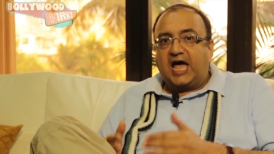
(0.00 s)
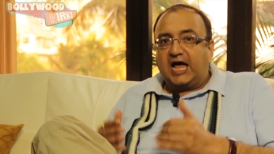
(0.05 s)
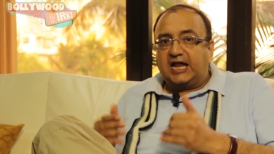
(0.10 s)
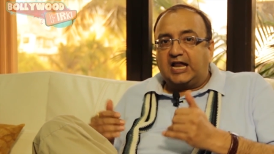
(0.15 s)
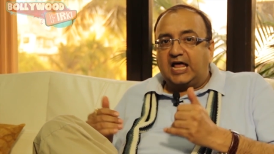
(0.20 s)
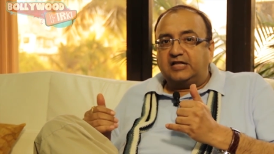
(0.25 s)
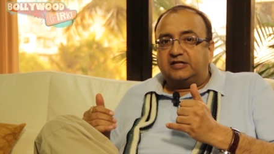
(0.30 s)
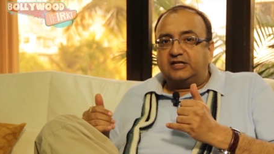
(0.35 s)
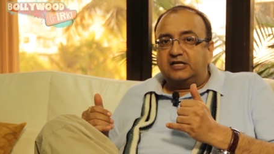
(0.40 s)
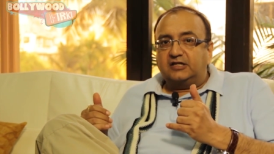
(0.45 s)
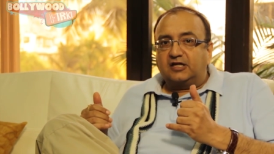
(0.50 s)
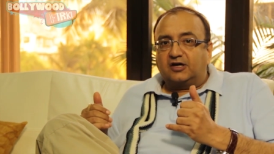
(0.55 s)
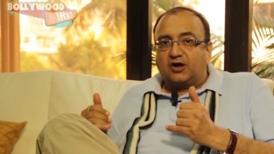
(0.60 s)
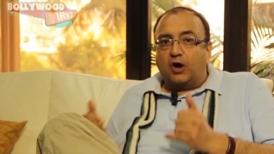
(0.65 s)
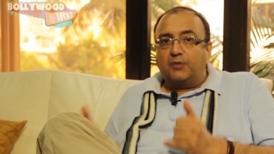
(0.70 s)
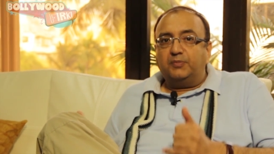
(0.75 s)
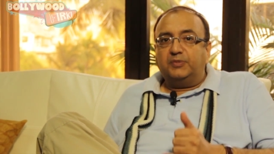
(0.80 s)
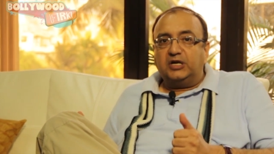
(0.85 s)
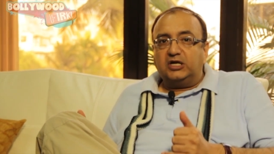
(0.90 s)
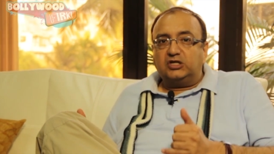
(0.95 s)
And I think the
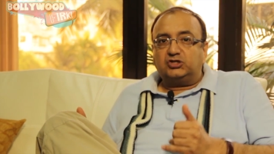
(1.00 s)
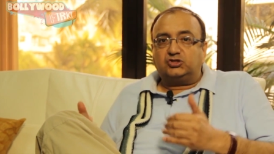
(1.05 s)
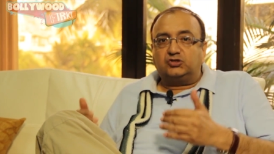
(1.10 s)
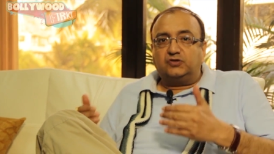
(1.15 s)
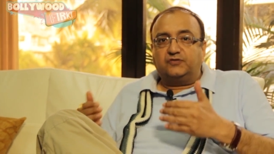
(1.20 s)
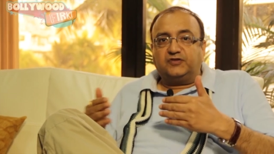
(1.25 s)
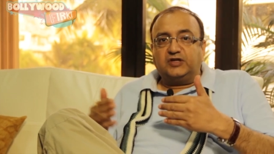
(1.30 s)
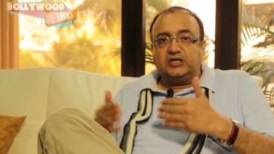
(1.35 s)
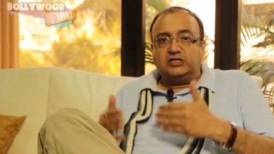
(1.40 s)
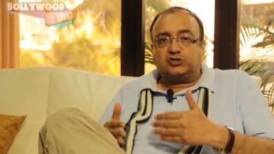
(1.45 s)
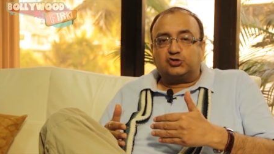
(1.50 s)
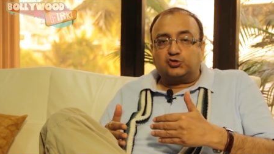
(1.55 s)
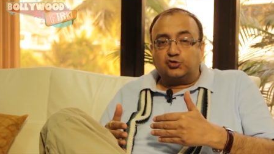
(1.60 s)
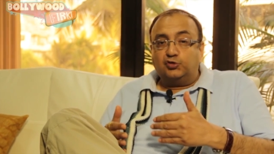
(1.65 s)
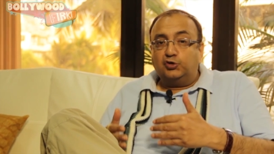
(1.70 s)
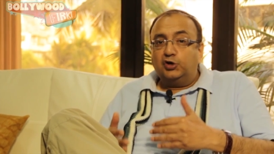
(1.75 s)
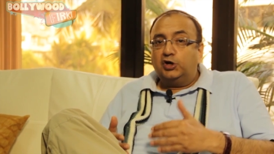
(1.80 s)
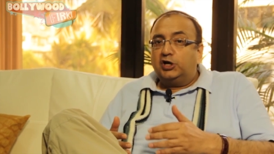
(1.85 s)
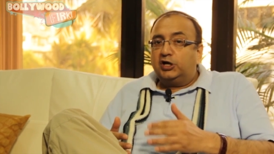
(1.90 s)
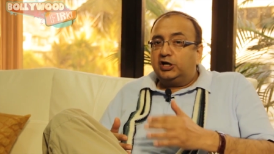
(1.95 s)
combination of these
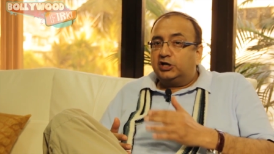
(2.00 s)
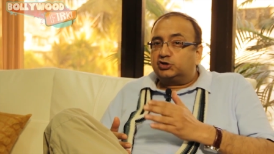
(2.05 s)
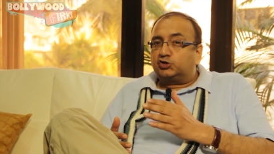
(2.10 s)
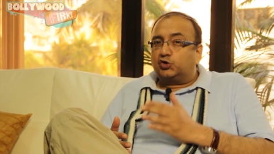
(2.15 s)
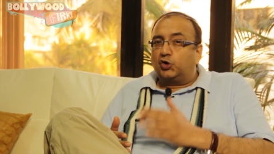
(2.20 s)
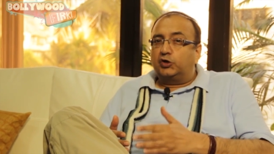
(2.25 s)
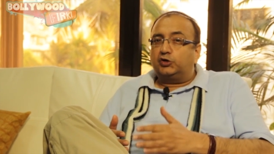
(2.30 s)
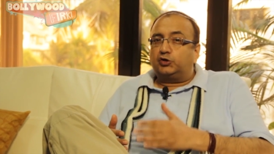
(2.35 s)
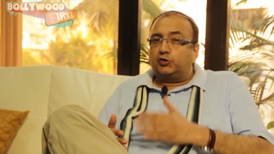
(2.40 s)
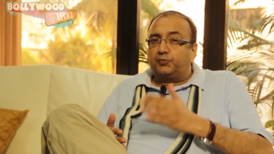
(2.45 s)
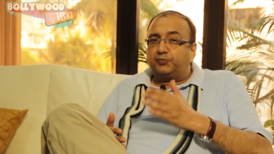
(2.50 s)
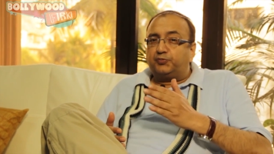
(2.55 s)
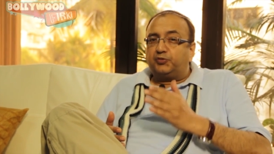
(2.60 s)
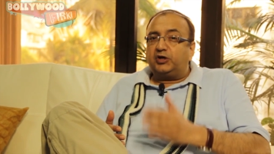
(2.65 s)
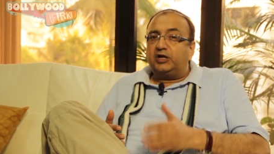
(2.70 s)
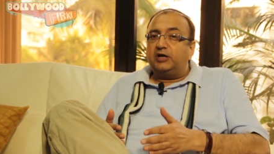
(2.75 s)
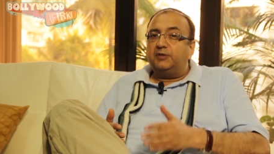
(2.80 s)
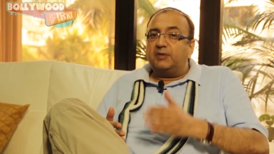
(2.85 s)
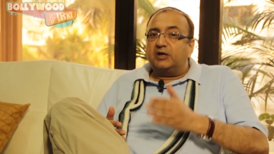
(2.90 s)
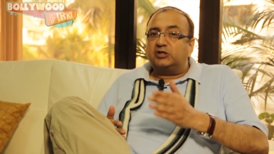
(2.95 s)
two is going to
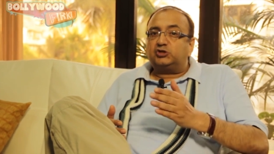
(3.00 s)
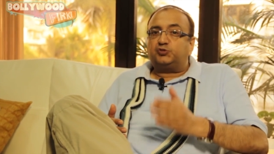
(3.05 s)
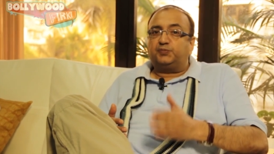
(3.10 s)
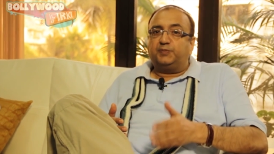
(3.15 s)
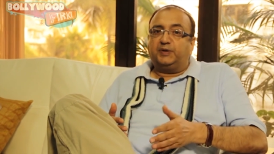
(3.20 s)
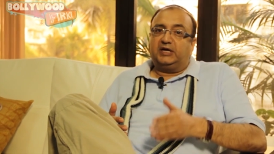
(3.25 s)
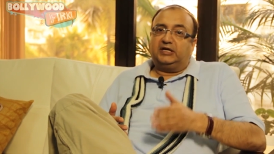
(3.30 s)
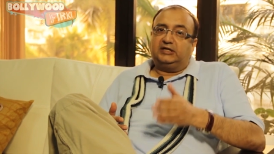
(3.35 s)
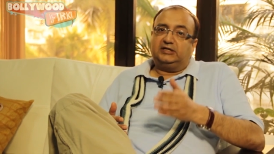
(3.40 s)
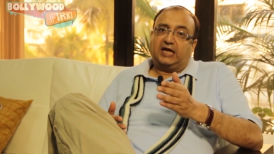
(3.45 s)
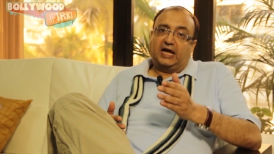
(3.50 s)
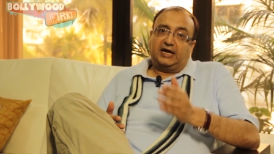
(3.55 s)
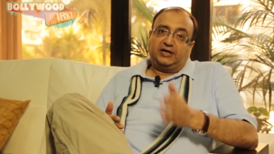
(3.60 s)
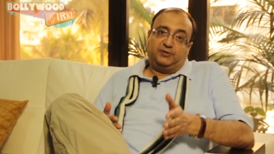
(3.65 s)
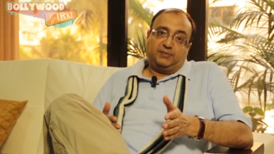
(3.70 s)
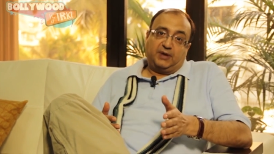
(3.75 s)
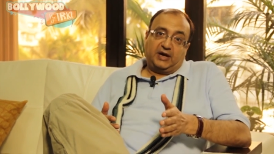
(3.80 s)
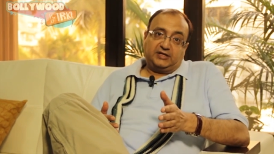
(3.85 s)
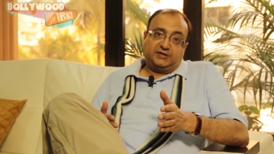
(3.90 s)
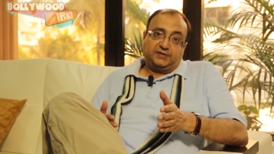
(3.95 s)
pretty much be
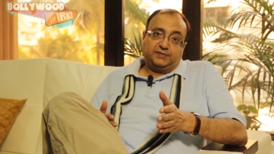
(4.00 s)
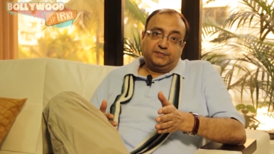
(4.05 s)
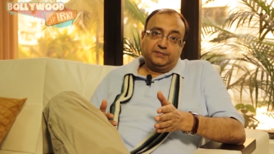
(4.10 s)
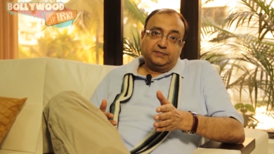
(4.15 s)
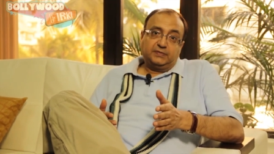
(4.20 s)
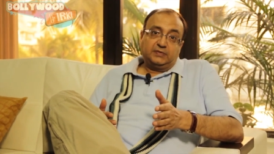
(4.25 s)
dynamite.